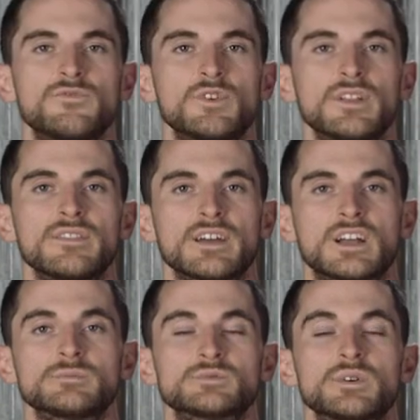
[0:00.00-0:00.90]
foot that
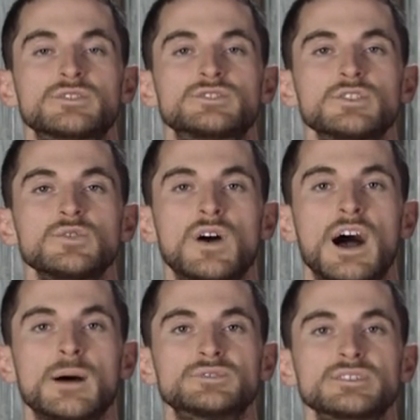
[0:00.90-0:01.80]
comes with two
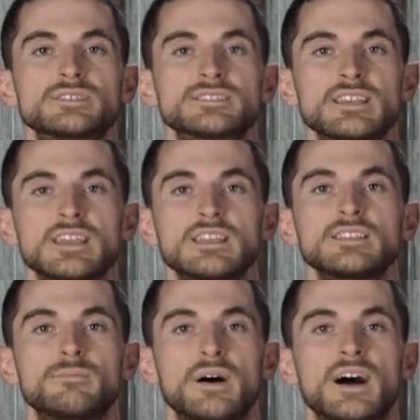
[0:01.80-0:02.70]
options
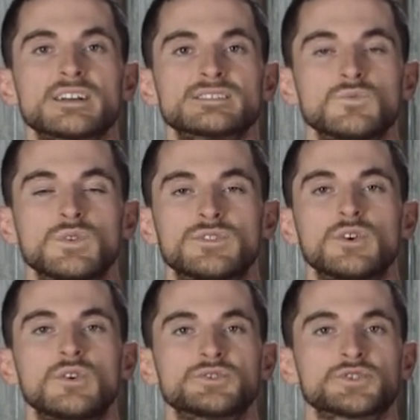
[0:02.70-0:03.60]
in the box with
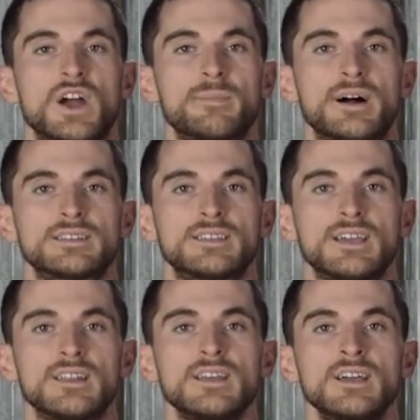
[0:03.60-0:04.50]
the whole tripod
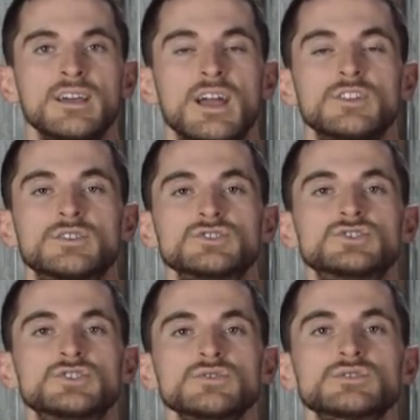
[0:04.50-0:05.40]
kit, and you can
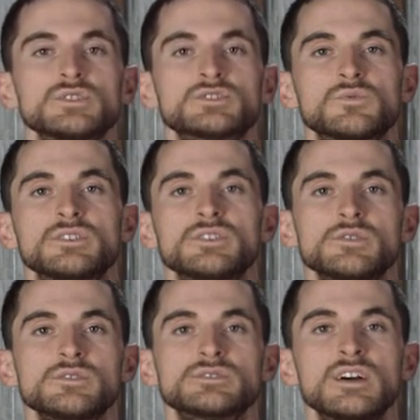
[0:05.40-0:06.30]
choose which one to
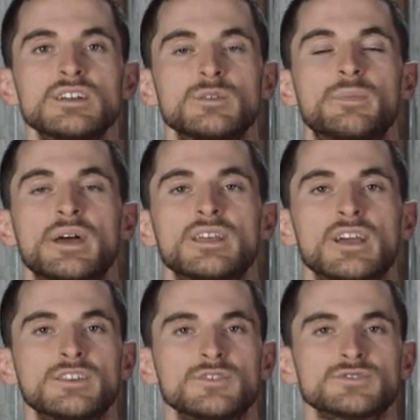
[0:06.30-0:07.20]
use
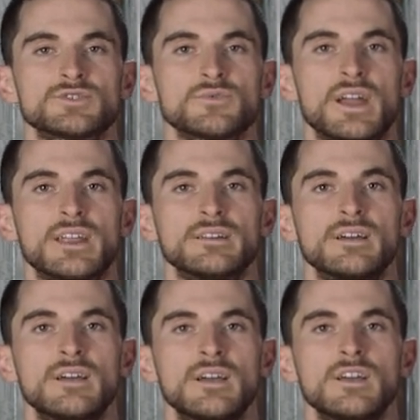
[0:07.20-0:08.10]
depending on your terrain.
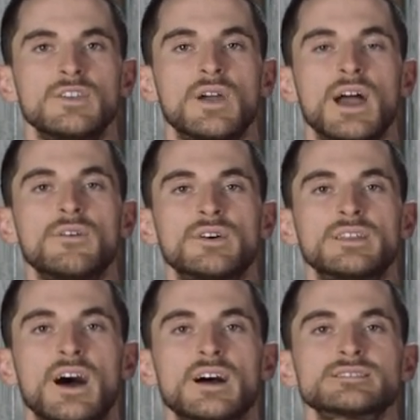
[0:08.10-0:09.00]
You have a
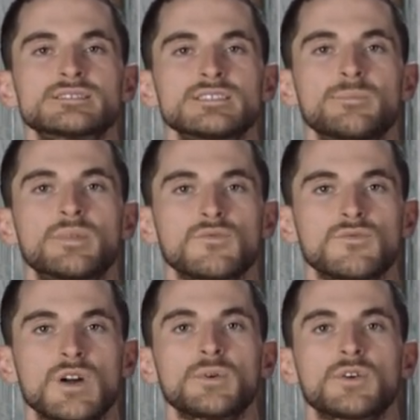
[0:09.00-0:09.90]
non-slip
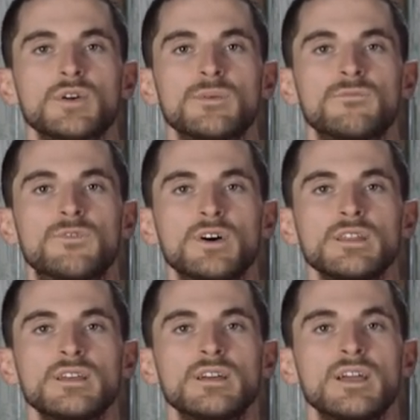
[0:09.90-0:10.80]
rubber grip foot